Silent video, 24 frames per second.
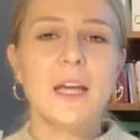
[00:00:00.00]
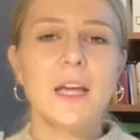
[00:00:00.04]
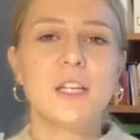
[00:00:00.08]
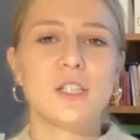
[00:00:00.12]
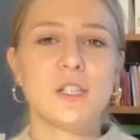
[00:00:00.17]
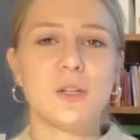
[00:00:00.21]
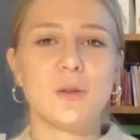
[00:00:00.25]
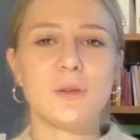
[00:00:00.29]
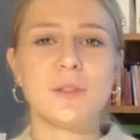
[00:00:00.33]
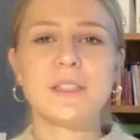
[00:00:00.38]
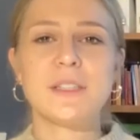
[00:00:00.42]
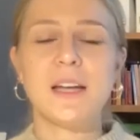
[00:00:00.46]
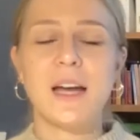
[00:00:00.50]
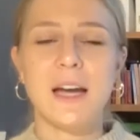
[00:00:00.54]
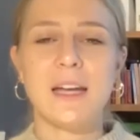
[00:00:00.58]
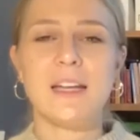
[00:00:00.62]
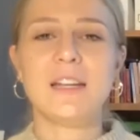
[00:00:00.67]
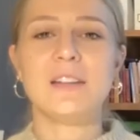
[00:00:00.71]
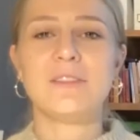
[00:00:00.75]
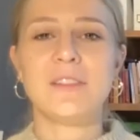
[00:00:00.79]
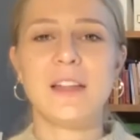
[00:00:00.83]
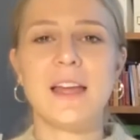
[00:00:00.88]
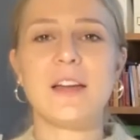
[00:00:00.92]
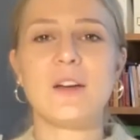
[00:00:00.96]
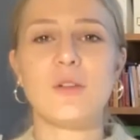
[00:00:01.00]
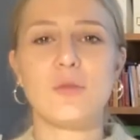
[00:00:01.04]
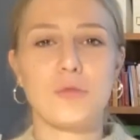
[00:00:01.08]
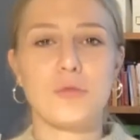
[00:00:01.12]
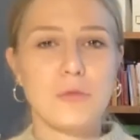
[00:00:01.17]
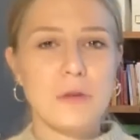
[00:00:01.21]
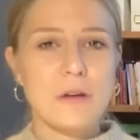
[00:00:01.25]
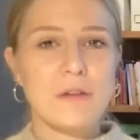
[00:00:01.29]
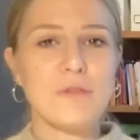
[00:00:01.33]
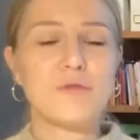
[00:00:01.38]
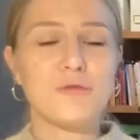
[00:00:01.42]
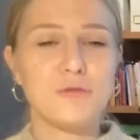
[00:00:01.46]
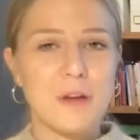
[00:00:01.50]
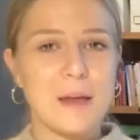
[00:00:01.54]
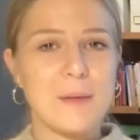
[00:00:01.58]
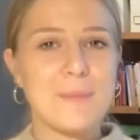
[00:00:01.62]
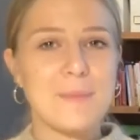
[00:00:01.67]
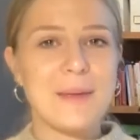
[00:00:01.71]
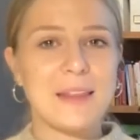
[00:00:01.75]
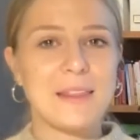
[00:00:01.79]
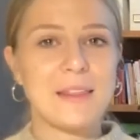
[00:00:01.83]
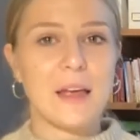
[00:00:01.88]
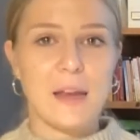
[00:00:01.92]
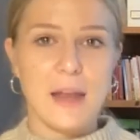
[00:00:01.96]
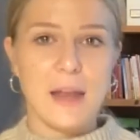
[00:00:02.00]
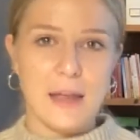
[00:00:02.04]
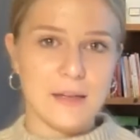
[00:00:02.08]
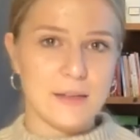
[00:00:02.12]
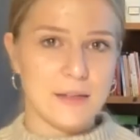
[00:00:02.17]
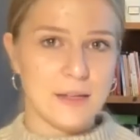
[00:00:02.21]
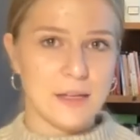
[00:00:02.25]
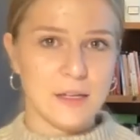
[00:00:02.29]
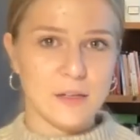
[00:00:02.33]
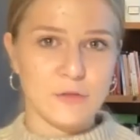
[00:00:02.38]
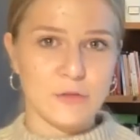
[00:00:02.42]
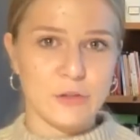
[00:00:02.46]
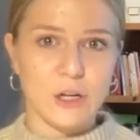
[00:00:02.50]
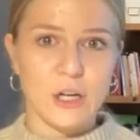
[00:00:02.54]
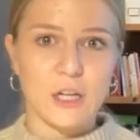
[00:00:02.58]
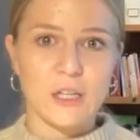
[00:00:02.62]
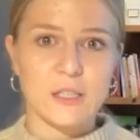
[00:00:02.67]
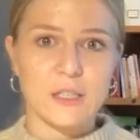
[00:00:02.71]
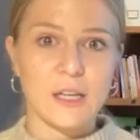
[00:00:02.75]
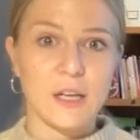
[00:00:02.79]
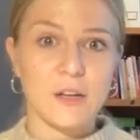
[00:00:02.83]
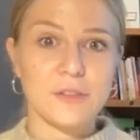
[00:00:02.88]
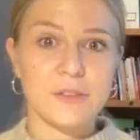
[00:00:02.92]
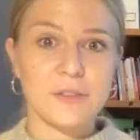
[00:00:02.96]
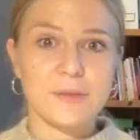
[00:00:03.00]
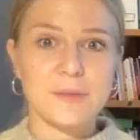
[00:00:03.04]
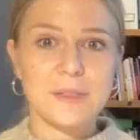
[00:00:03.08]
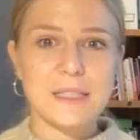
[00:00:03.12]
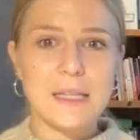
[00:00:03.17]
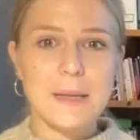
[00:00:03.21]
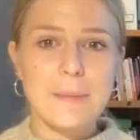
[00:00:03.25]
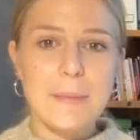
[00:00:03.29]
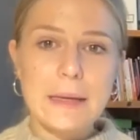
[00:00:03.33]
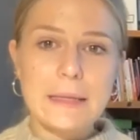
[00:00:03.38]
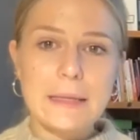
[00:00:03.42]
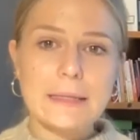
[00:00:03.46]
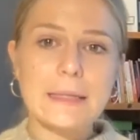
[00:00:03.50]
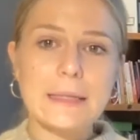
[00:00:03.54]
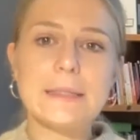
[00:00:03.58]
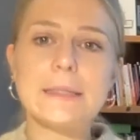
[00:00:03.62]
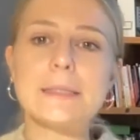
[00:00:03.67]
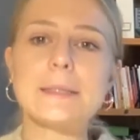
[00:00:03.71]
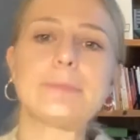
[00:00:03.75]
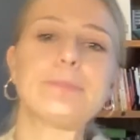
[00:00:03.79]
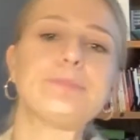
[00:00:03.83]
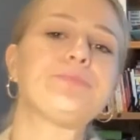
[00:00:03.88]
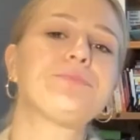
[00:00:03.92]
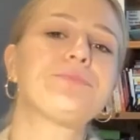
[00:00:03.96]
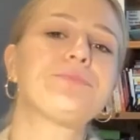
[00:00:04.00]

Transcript: So it's kind of like reframing that ending for ourselves. Does that make sense?